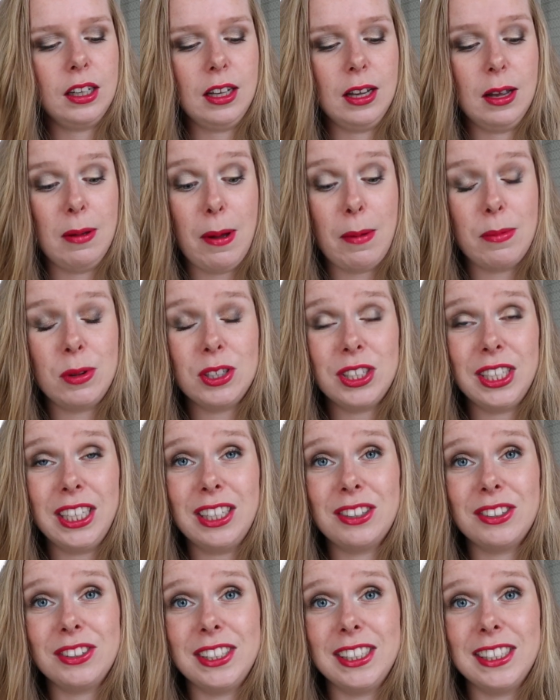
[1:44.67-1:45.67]
Uh, I'm using
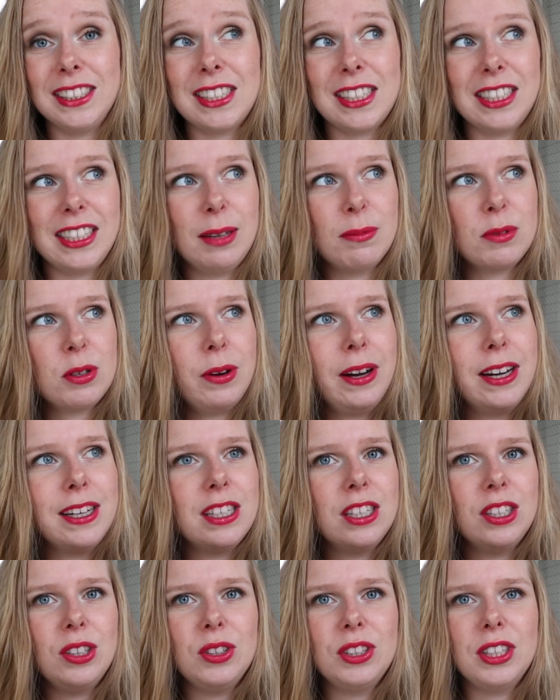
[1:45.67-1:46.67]
it consistently. I'm
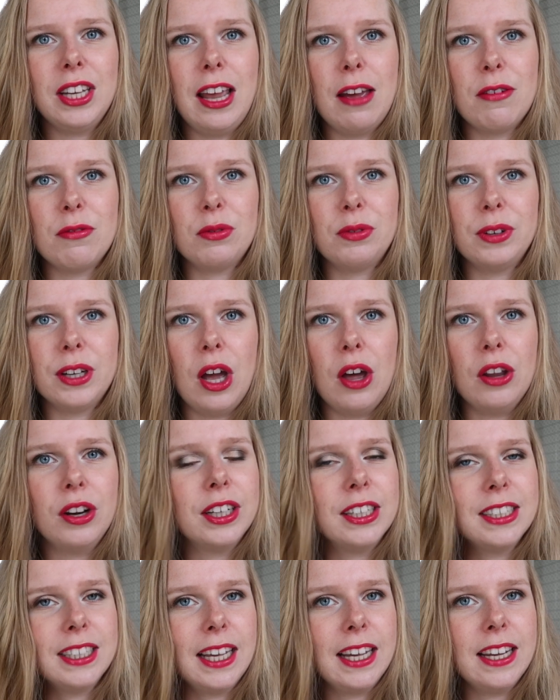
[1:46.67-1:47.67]
trying to use it every
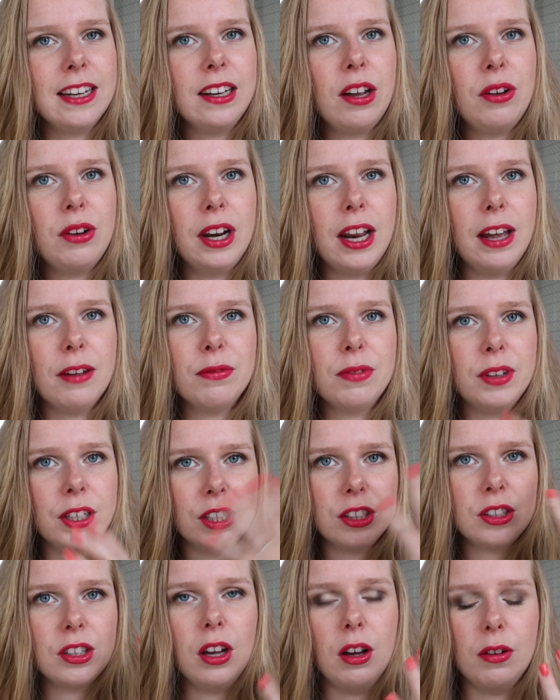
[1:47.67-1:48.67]
other day now that I've
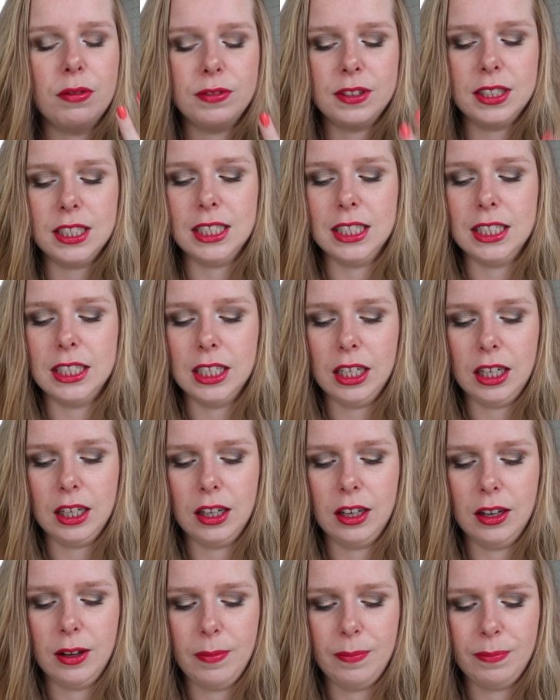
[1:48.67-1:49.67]
finished off the
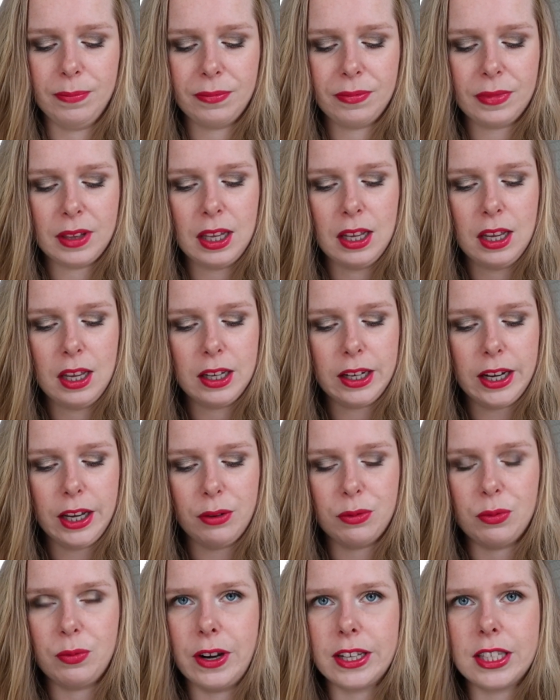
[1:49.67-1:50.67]
um,
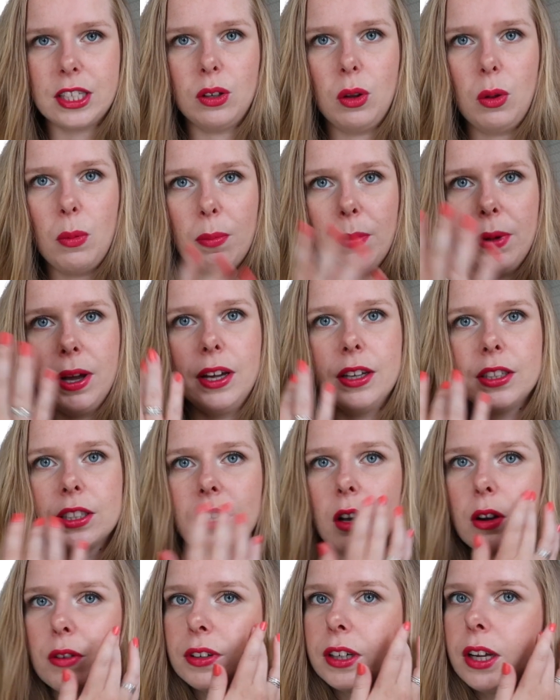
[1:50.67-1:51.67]
kind of retinol
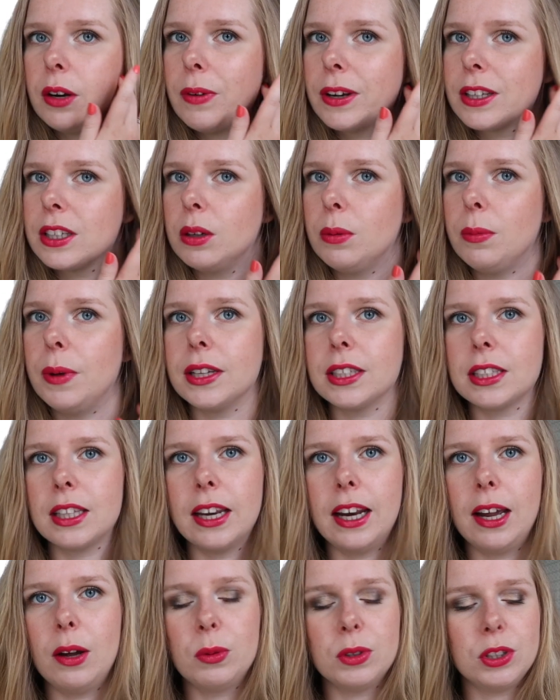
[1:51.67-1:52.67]
mask, overnight retinol mask
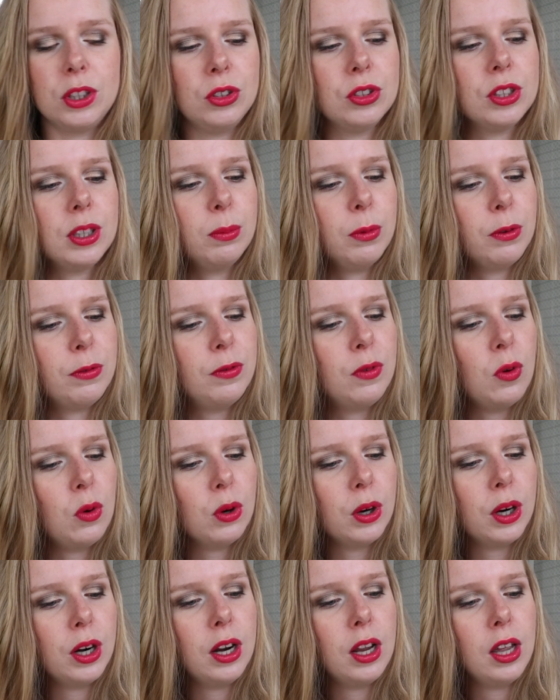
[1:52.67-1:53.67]
that I was using
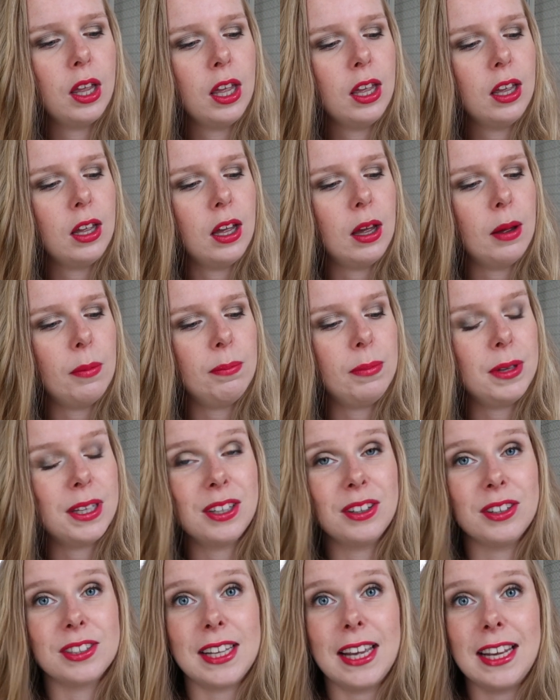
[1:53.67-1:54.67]
before
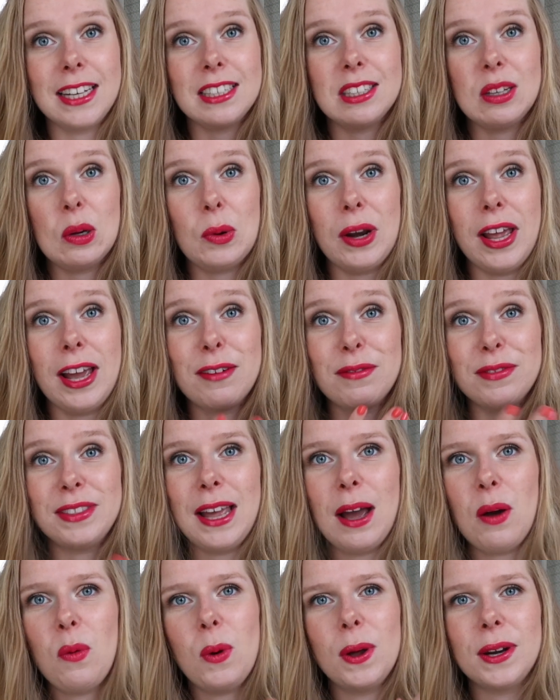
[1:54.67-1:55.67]
because I don't have
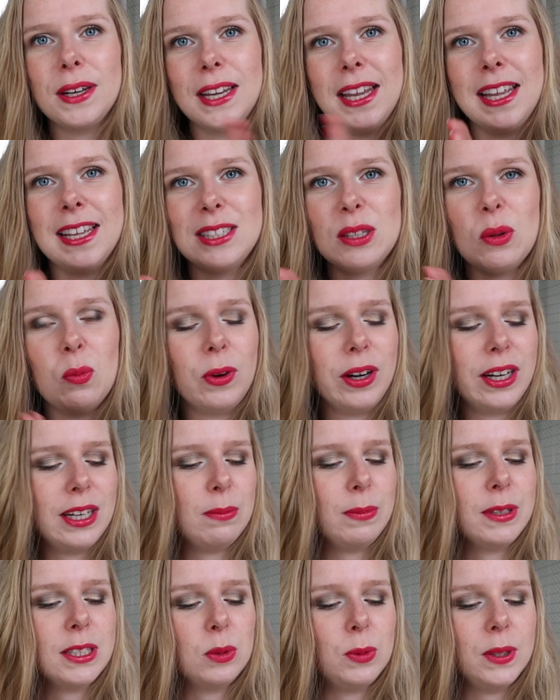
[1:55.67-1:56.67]
that one somewhere
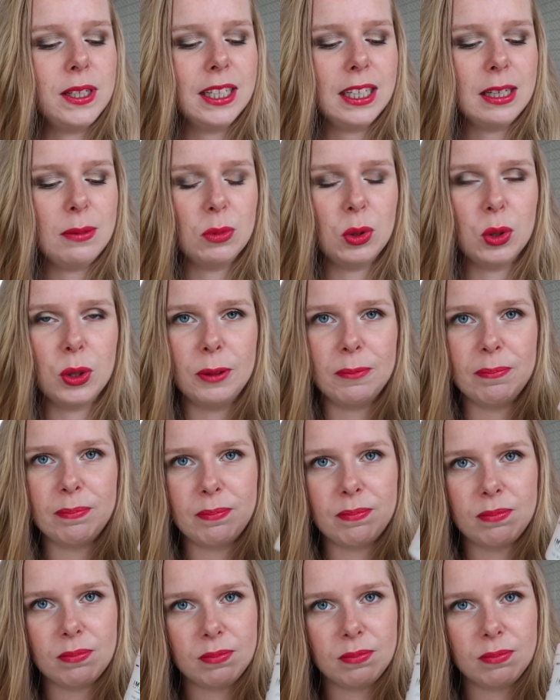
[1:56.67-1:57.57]
in between anymore.